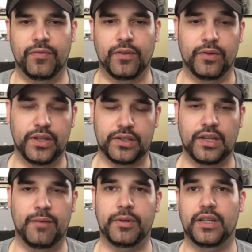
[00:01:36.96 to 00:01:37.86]
for this
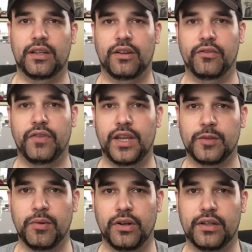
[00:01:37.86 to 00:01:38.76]
company on
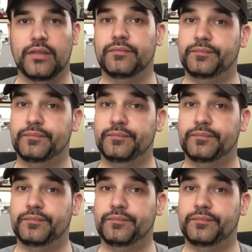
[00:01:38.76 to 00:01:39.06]
Facebook,